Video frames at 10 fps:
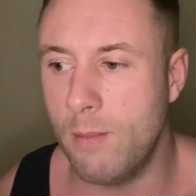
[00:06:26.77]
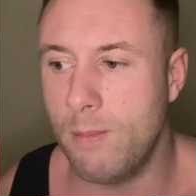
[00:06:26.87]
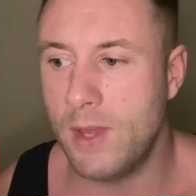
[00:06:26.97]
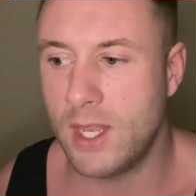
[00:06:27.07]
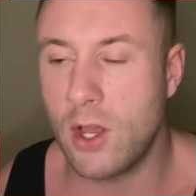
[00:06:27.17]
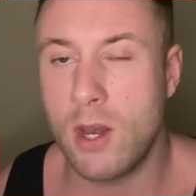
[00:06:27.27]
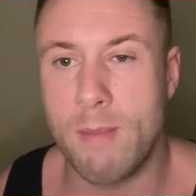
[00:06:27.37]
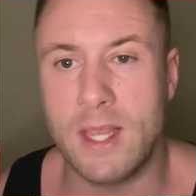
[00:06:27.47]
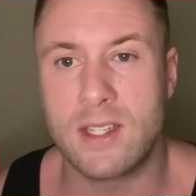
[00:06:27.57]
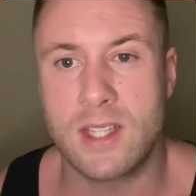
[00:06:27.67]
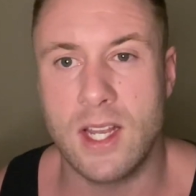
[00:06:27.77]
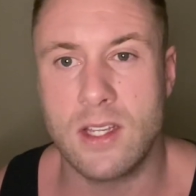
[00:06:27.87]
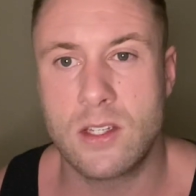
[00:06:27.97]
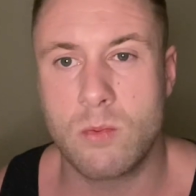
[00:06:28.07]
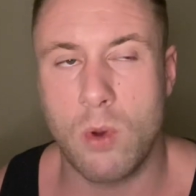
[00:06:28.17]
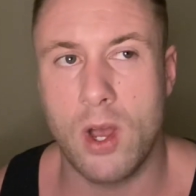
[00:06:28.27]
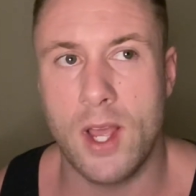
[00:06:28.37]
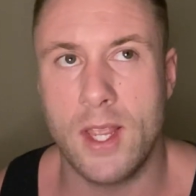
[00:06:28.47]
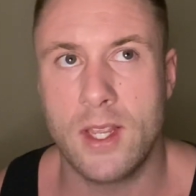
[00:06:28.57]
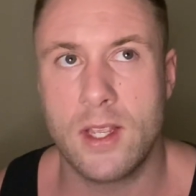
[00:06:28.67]
It kind of makes sense
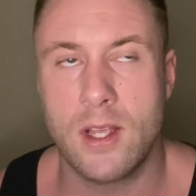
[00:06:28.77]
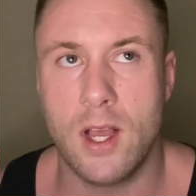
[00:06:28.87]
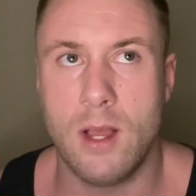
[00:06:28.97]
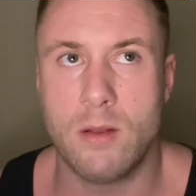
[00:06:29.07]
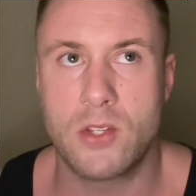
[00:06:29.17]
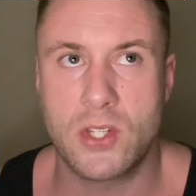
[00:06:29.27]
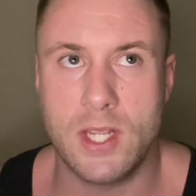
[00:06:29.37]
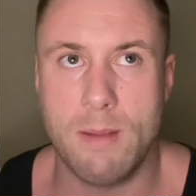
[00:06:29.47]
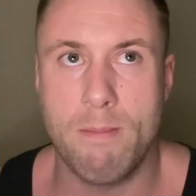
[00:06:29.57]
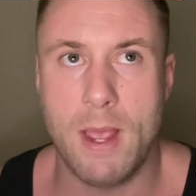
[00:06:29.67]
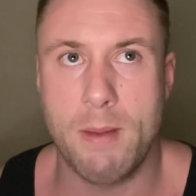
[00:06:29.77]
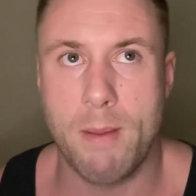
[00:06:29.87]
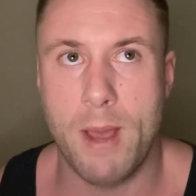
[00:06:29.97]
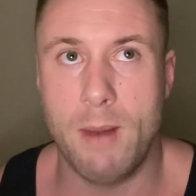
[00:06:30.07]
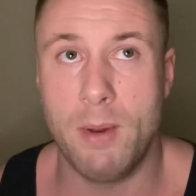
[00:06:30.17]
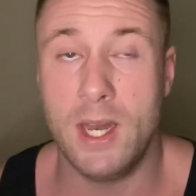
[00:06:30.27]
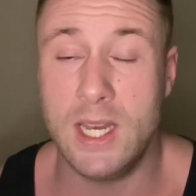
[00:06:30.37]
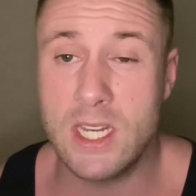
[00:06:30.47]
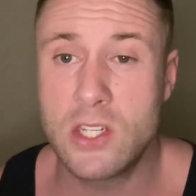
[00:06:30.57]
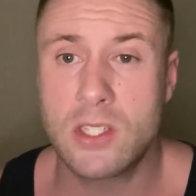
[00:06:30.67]
why sleep may be impaired, but at
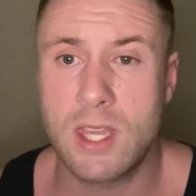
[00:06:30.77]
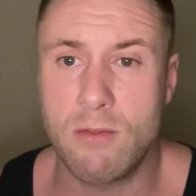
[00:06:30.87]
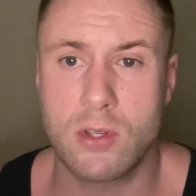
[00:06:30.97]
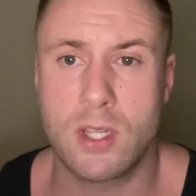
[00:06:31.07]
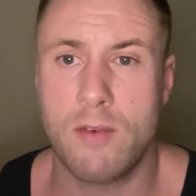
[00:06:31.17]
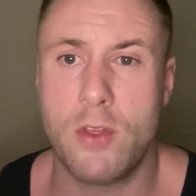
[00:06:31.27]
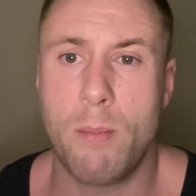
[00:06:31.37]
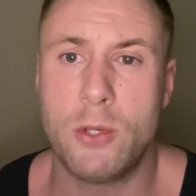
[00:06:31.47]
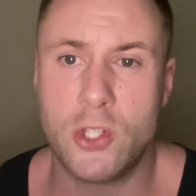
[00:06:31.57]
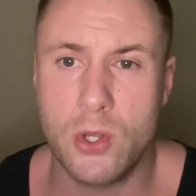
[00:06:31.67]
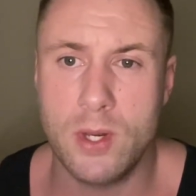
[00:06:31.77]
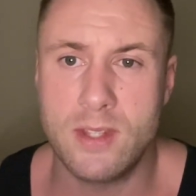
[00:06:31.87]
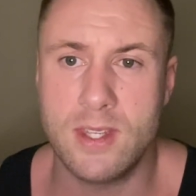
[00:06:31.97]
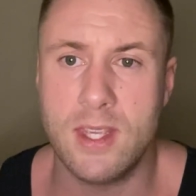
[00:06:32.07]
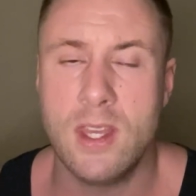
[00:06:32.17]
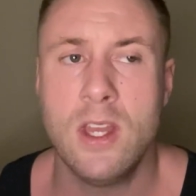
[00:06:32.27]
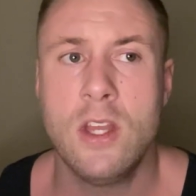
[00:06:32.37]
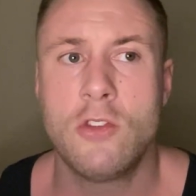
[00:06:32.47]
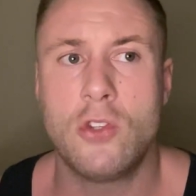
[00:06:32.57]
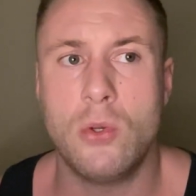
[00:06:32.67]
least give yourself the opportunity
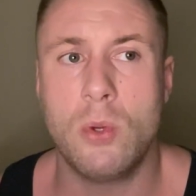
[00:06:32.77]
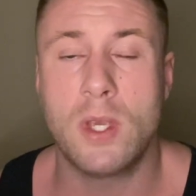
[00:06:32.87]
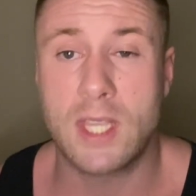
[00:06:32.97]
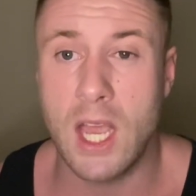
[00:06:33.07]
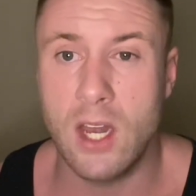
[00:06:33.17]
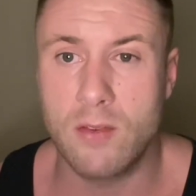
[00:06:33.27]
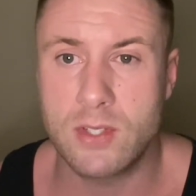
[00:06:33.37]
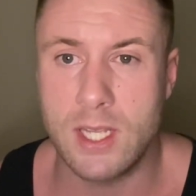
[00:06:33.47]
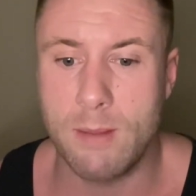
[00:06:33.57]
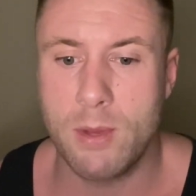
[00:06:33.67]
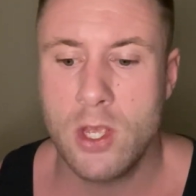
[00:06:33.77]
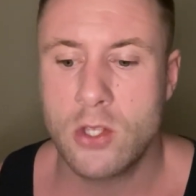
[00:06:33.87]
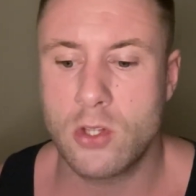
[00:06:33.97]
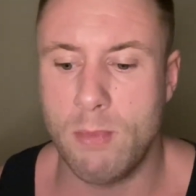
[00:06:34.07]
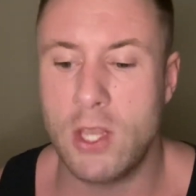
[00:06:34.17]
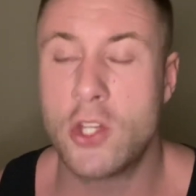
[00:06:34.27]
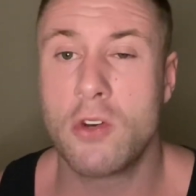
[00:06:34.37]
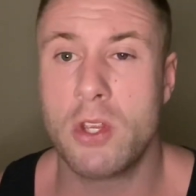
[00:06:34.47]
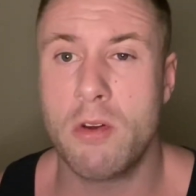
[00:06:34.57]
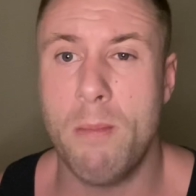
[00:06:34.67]
to get enough sleep. So make sure
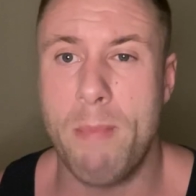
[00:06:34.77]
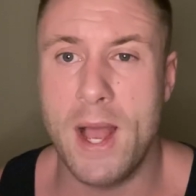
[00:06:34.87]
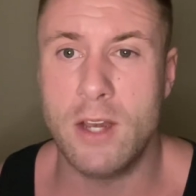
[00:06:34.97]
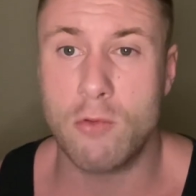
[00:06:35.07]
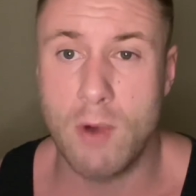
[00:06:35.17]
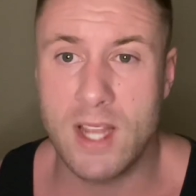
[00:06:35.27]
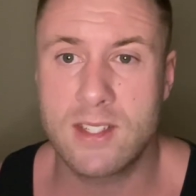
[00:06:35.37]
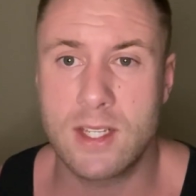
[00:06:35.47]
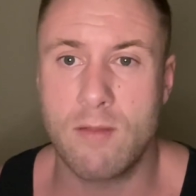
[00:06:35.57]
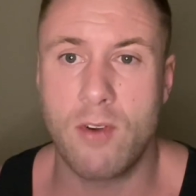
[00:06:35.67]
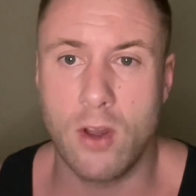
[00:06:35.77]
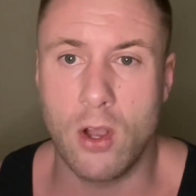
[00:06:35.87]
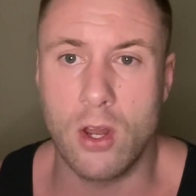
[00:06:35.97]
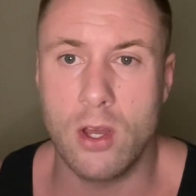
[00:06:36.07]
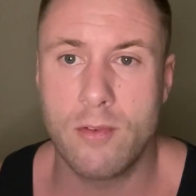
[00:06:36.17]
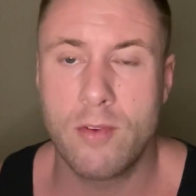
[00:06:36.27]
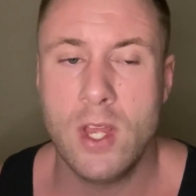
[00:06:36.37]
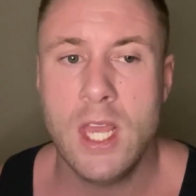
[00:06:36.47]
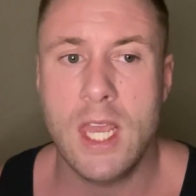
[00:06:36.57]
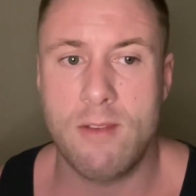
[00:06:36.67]
you're in bed resting for long enough.
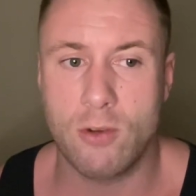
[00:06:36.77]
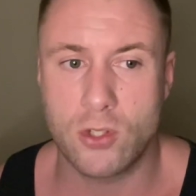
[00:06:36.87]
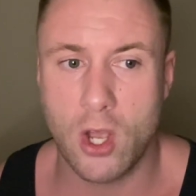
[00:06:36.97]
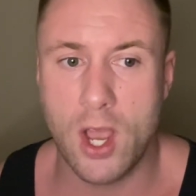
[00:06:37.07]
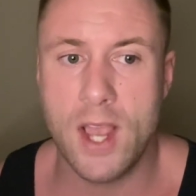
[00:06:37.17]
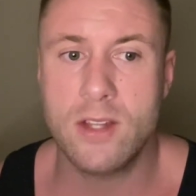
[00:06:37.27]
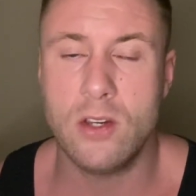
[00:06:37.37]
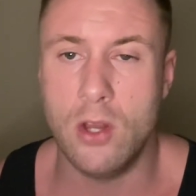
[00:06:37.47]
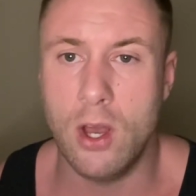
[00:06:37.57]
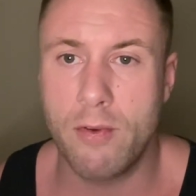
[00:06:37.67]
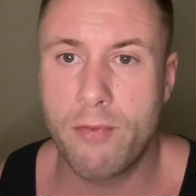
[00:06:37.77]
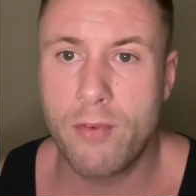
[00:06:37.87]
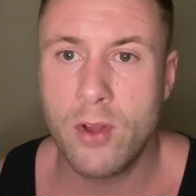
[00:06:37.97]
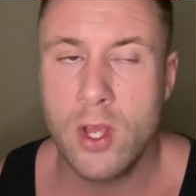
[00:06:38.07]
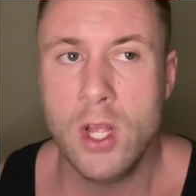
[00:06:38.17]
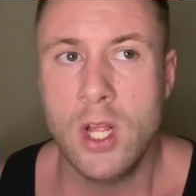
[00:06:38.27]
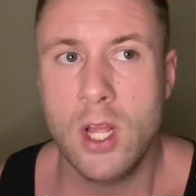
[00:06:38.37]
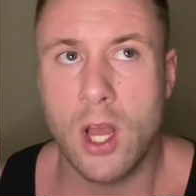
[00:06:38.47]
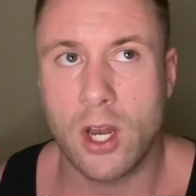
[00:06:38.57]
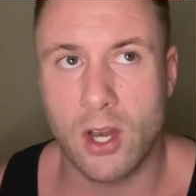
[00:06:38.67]
If you're tired enough,
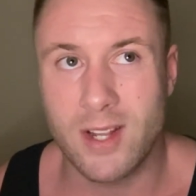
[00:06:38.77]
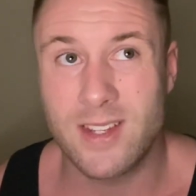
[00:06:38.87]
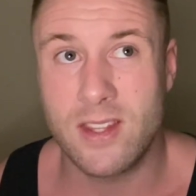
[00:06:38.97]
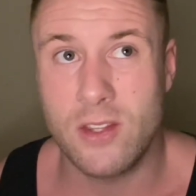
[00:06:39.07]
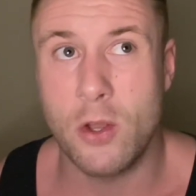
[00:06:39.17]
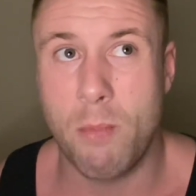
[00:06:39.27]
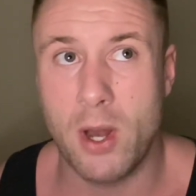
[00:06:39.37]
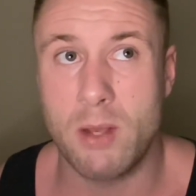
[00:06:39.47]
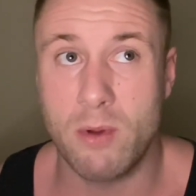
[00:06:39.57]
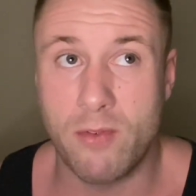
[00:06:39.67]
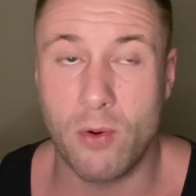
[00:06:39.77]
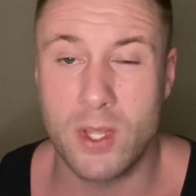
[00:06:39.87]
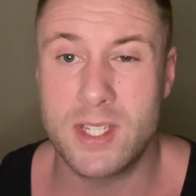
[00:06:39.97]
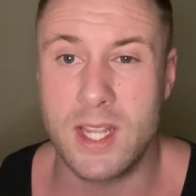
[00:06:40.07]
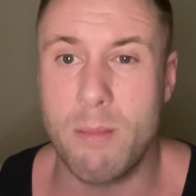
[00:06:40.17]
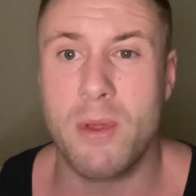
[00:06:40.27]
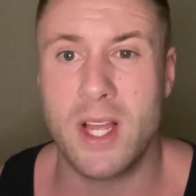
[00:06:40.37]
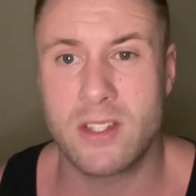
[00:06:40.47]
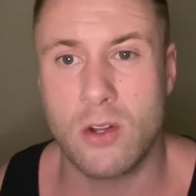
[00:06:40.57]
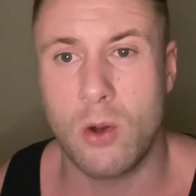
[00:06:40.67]
I'd like to think your body would fall asleep, but that's
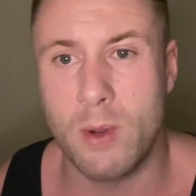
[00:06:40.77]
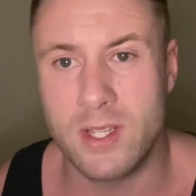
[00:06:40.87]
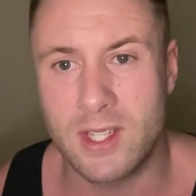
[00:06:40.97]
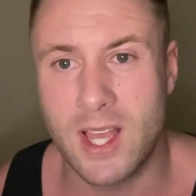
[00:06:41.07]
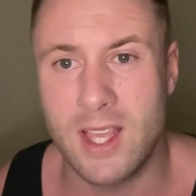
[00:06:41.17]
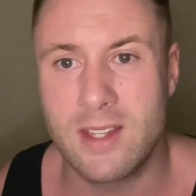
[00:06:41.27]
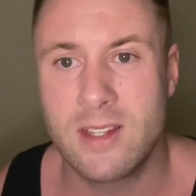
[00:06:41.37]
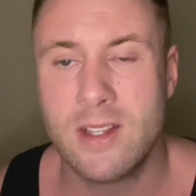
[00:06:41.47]
not always the case.